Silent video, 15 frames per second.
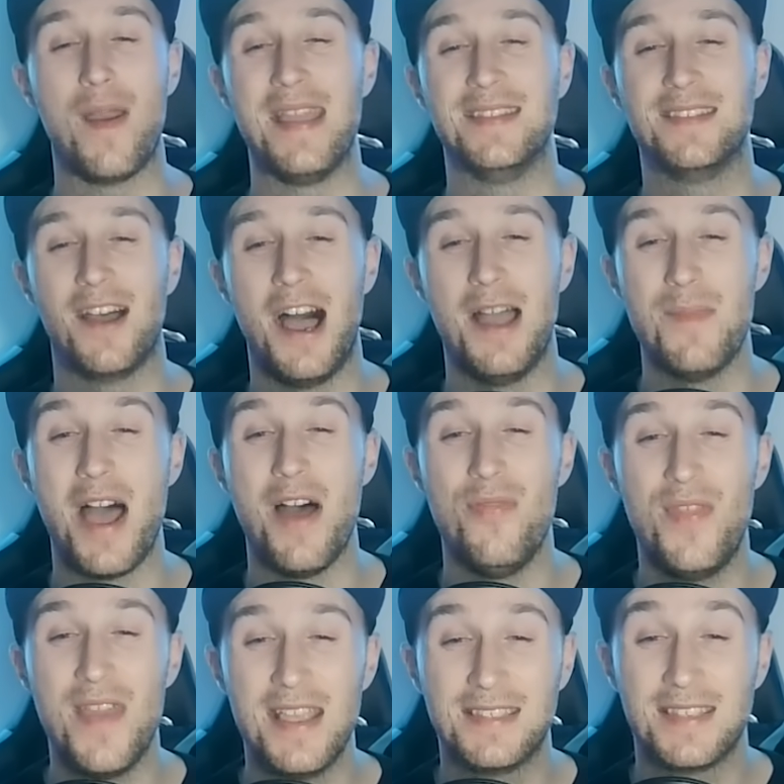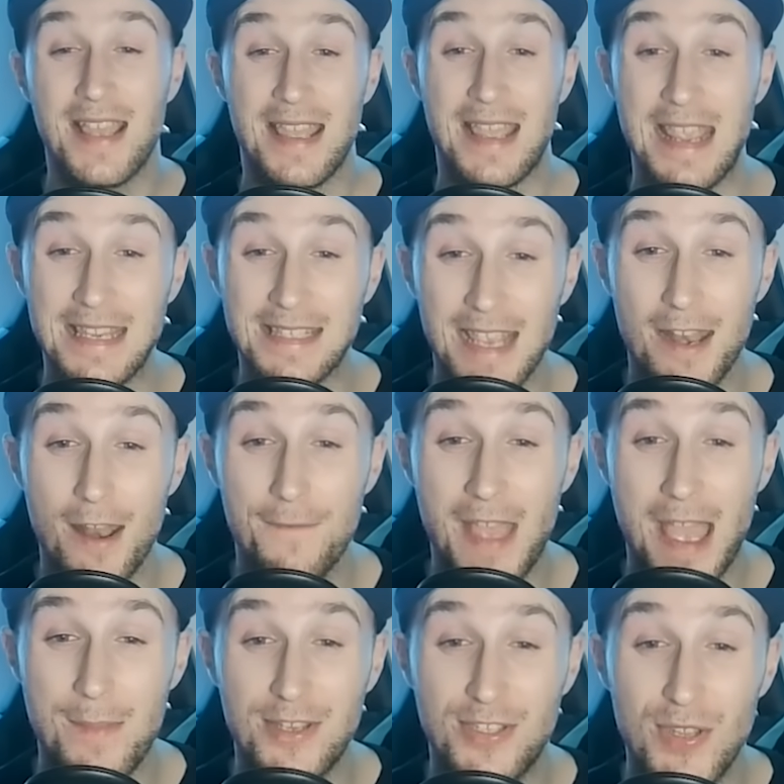in time. And this, is it enough
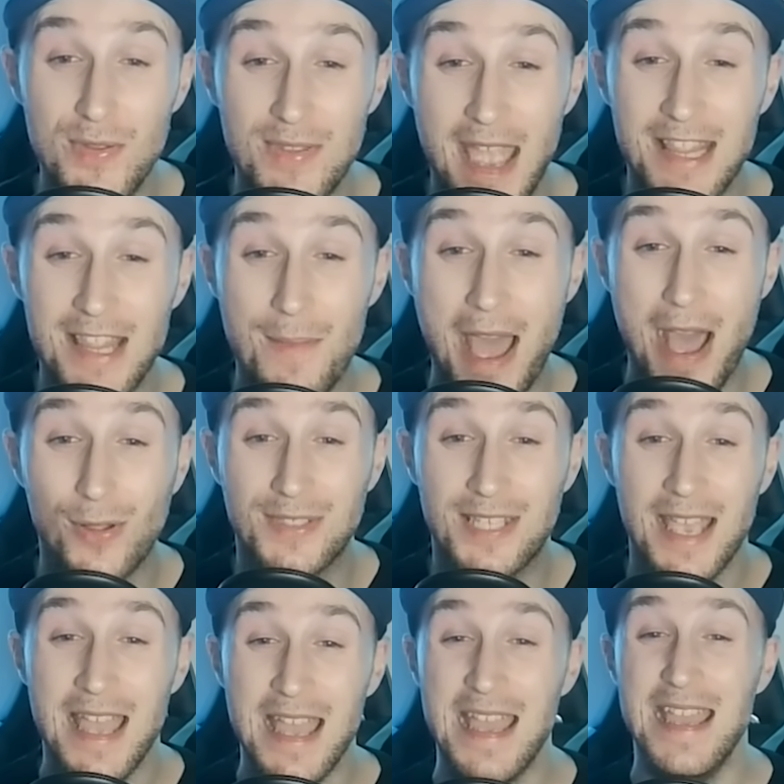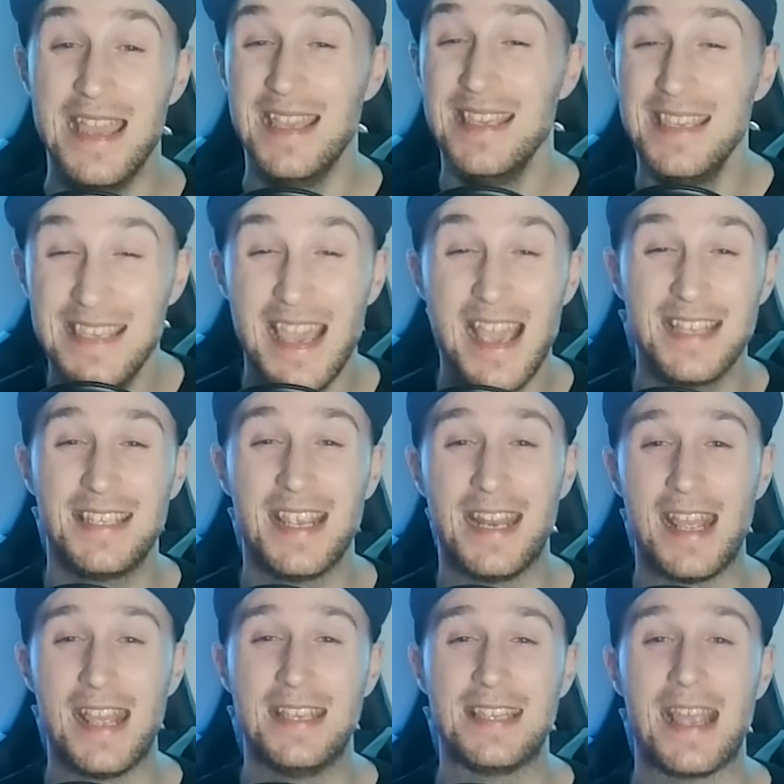damage to take them out? Yes, it
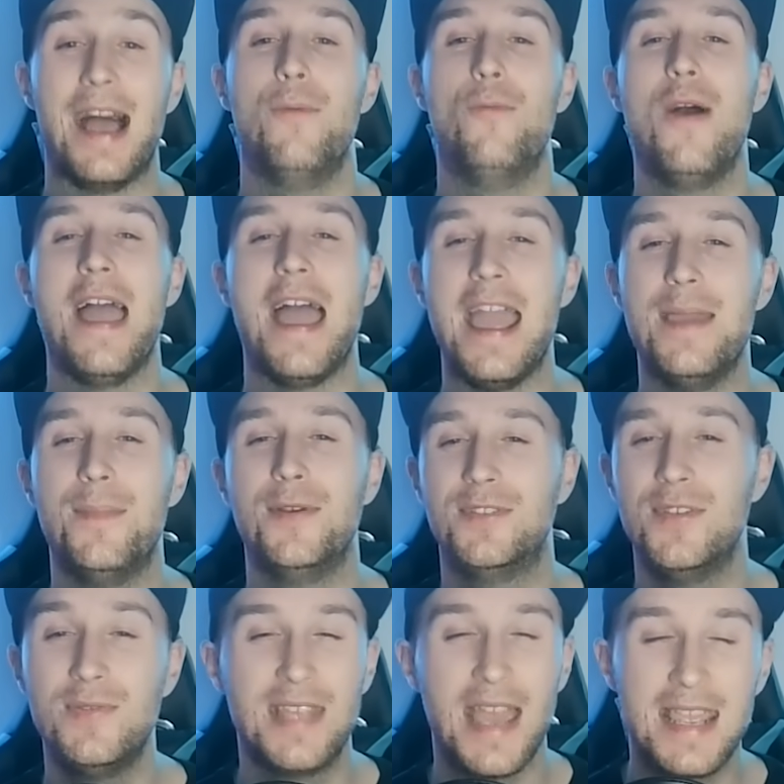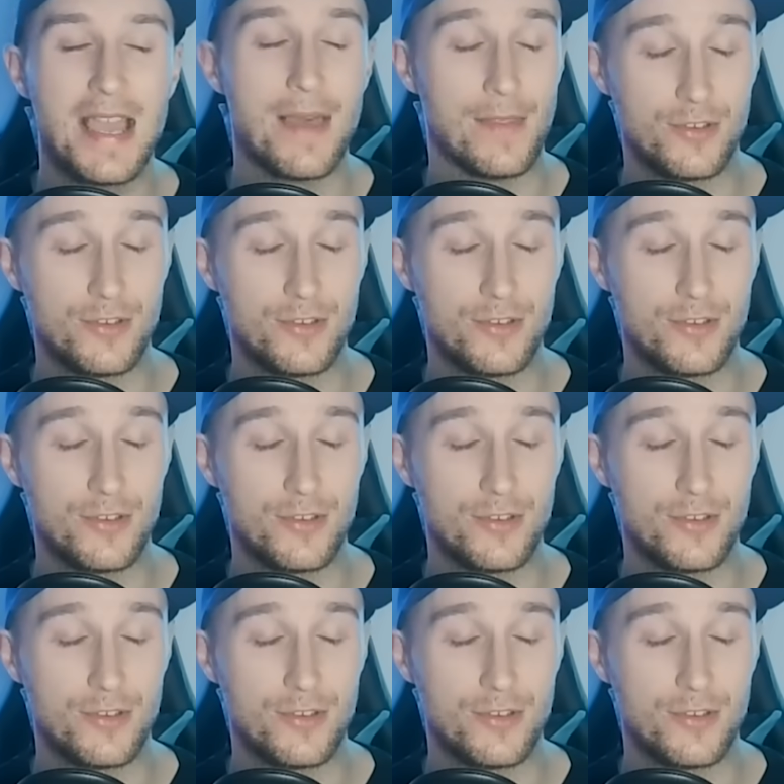is. And we're able to take out the